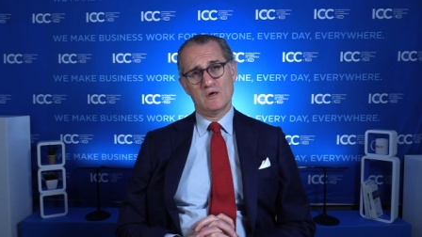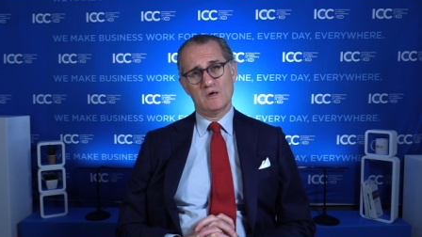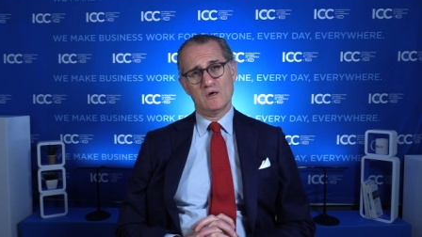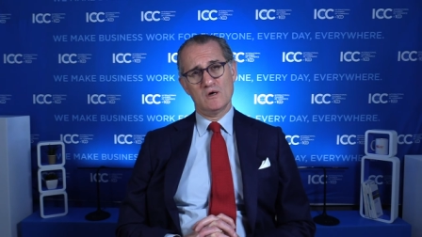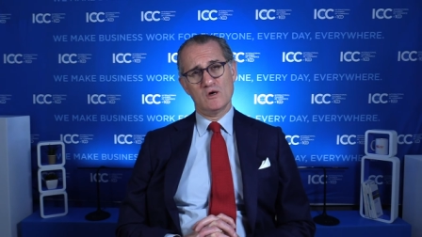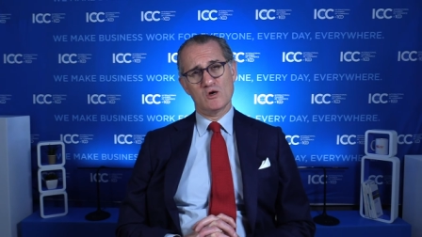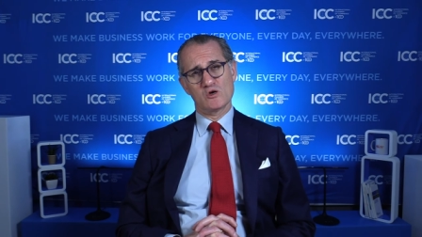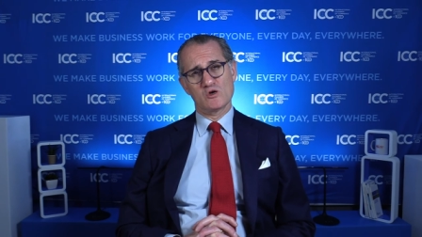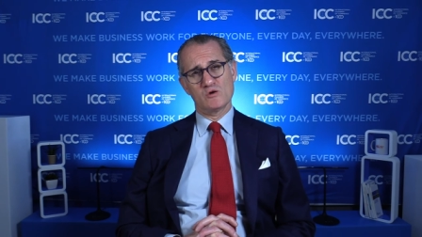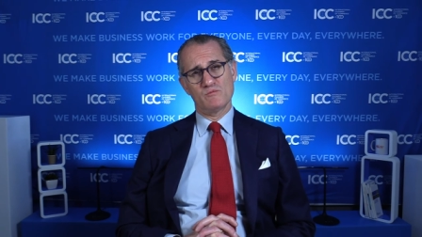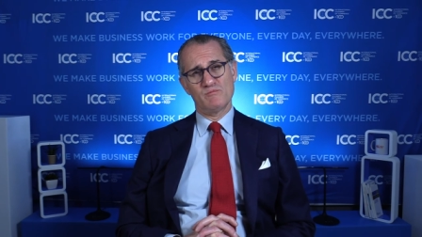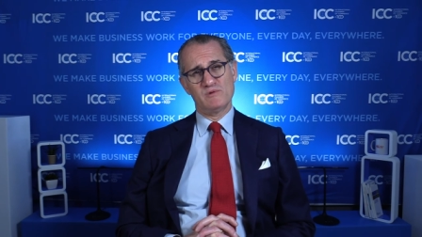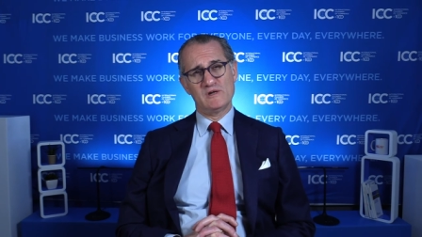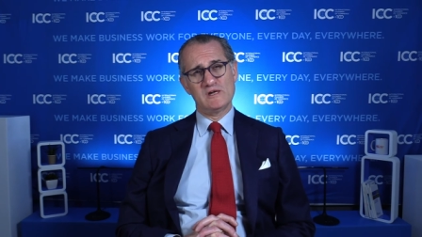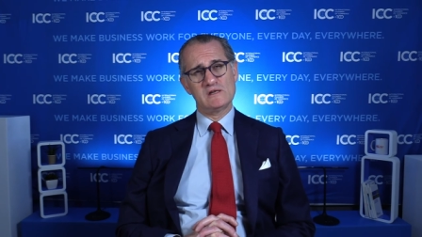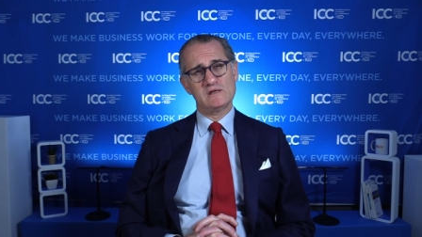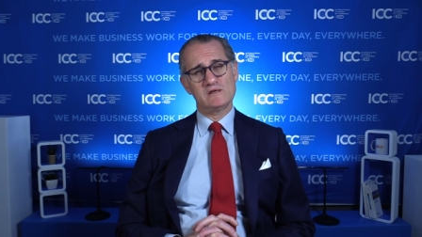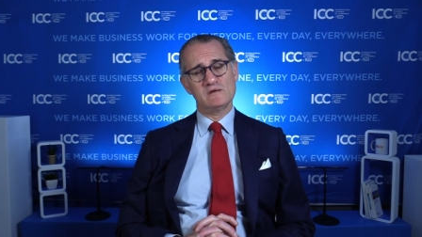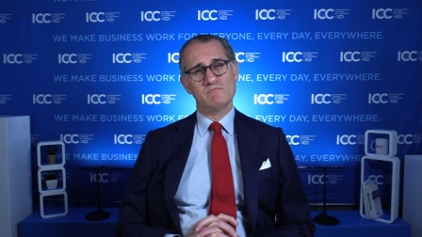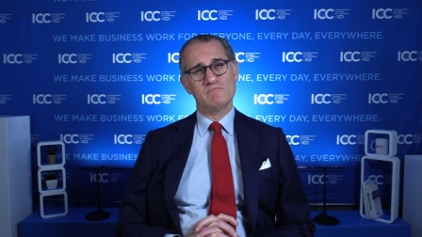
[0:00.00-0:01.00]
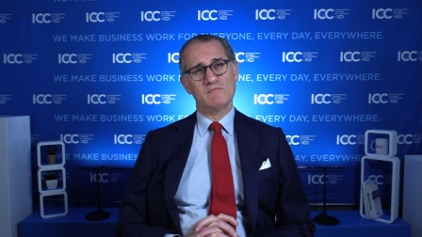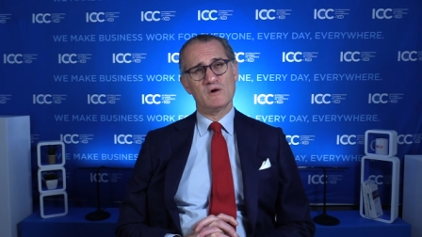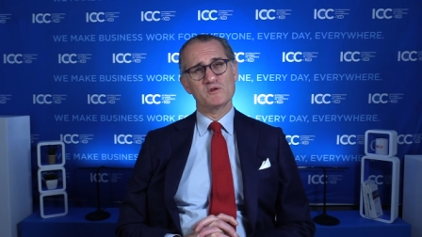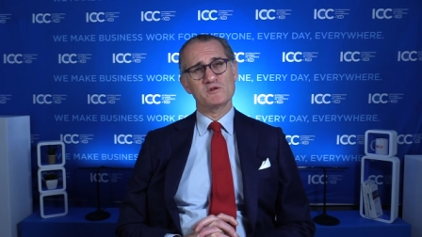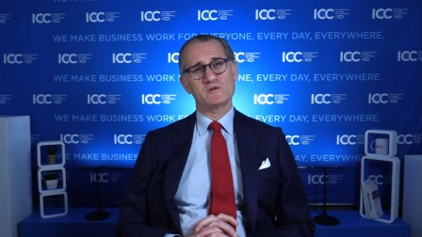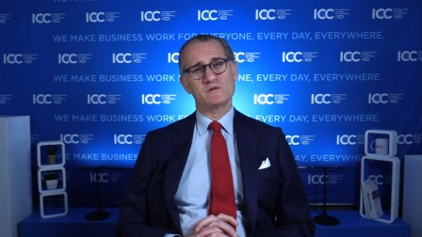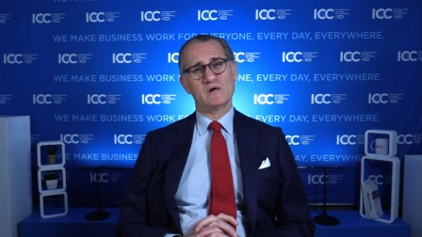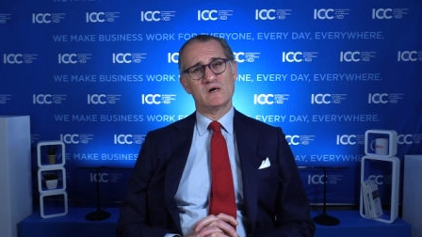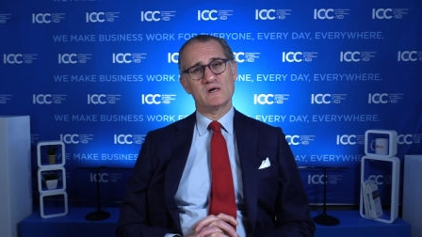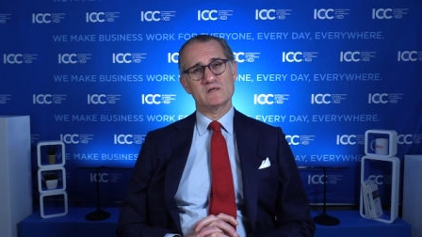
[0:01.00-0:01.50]
uh, a completely
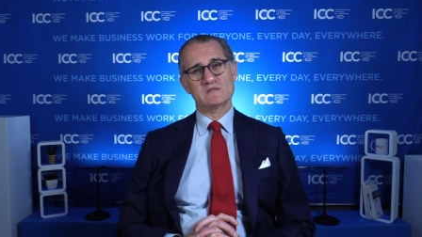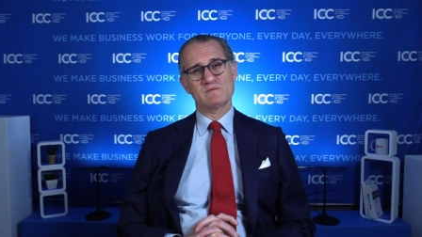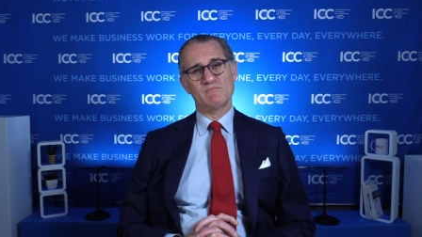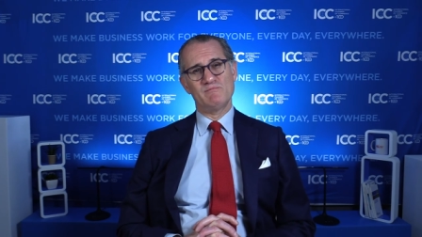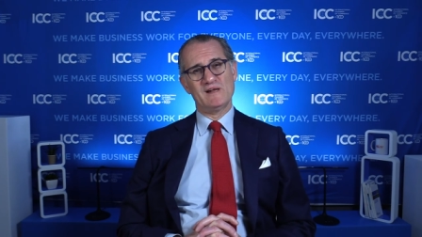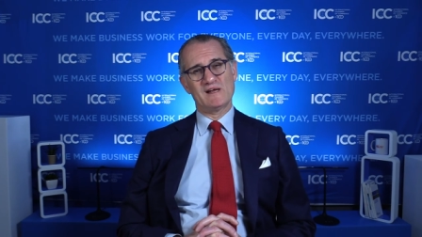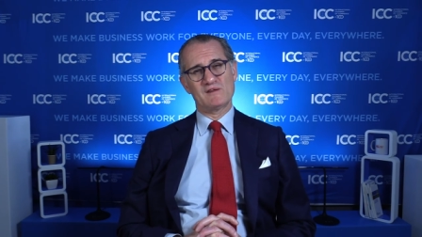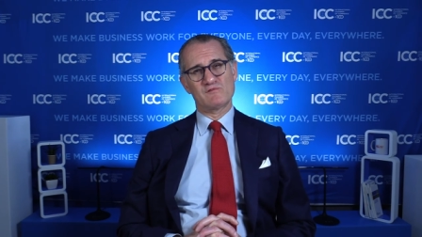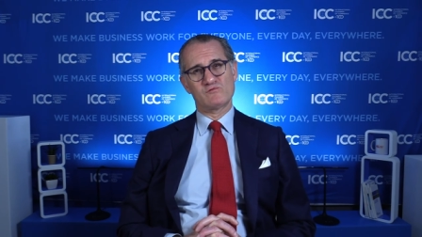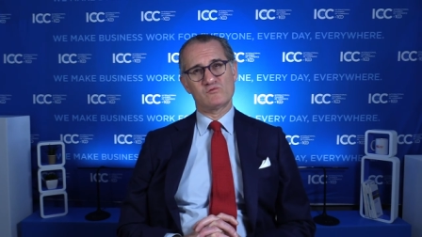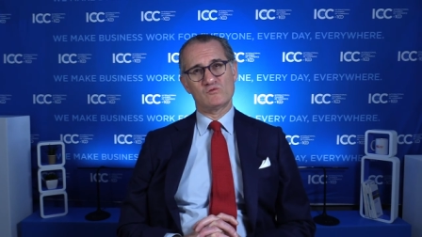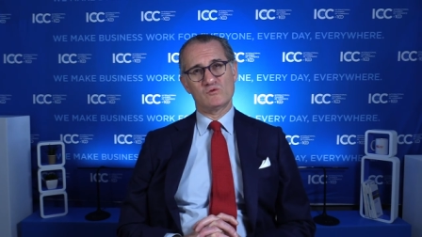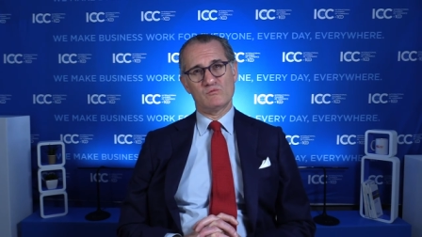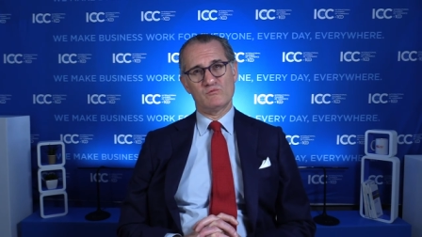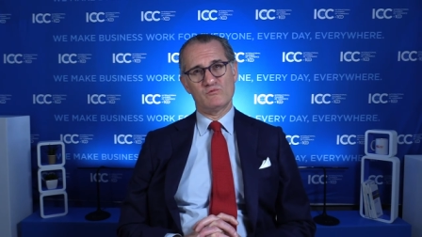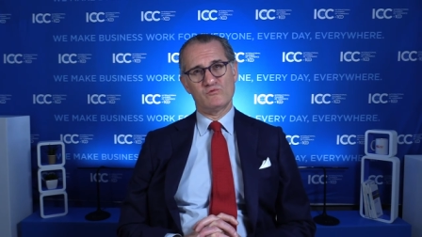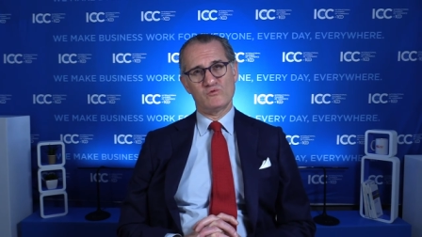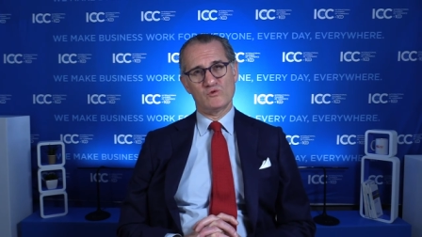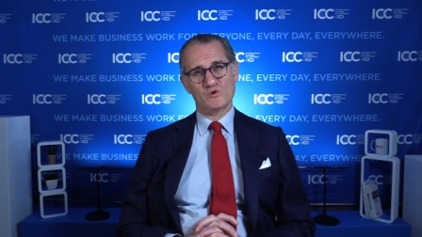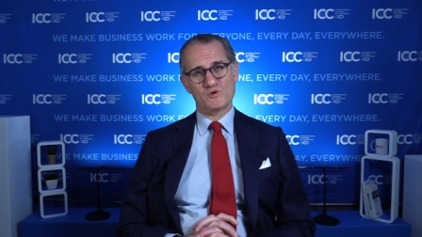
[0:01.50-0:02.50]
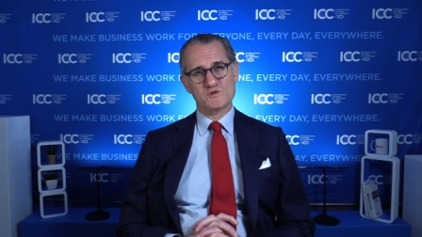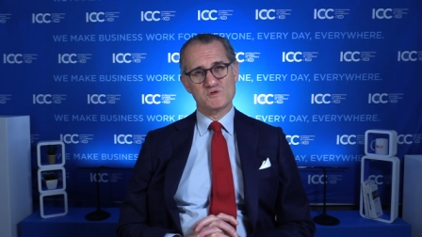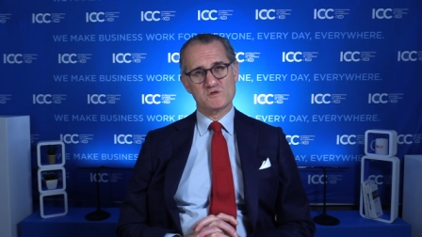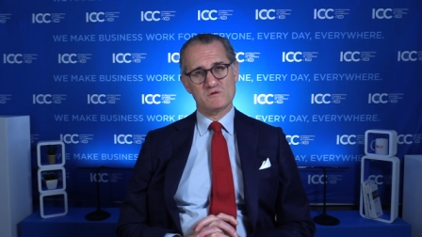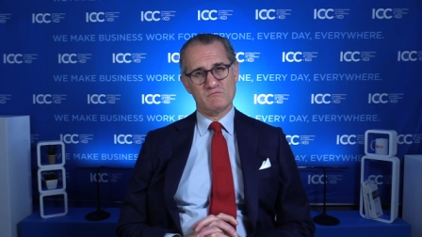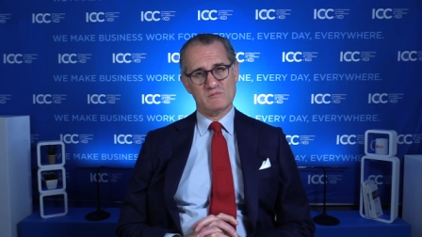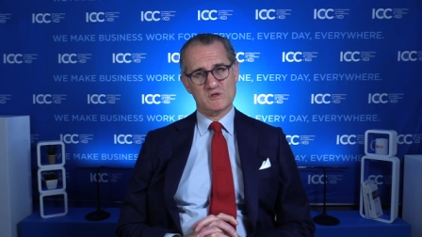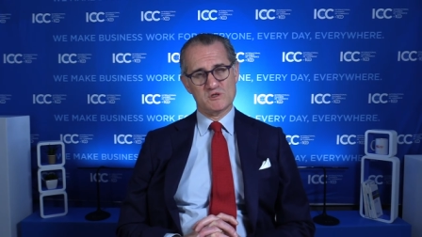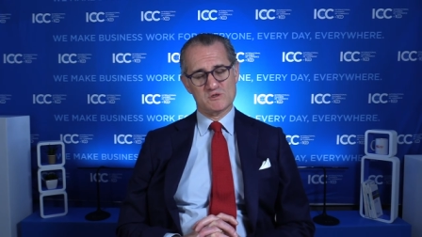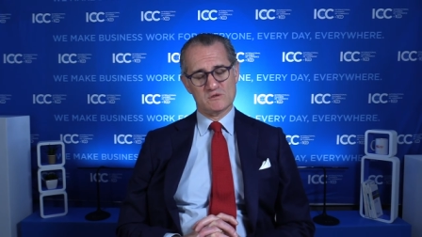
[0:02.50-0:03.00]
modernized platform for the
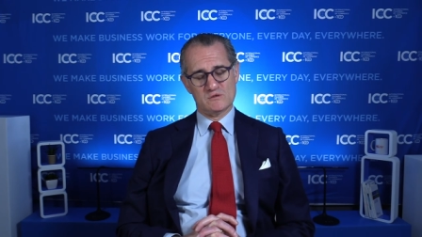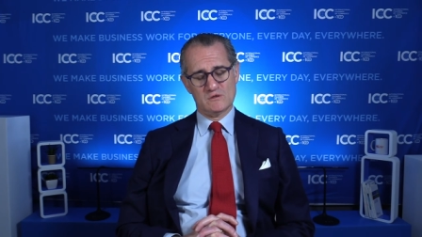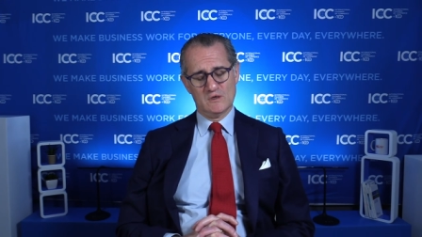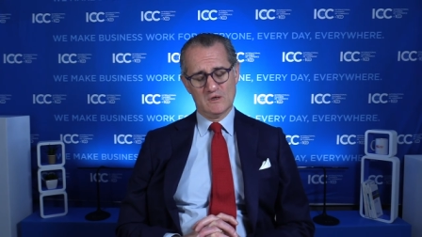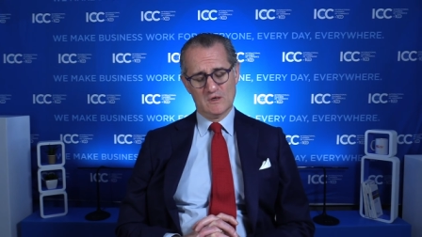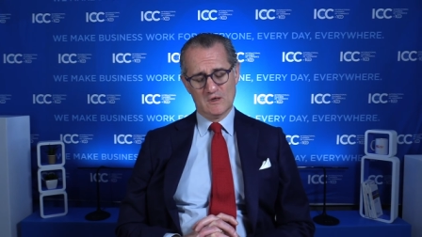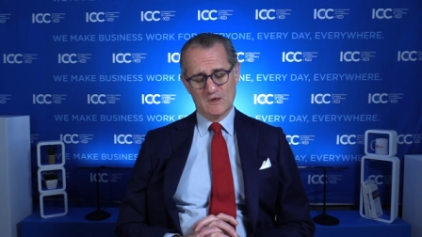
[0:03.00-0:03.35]
submission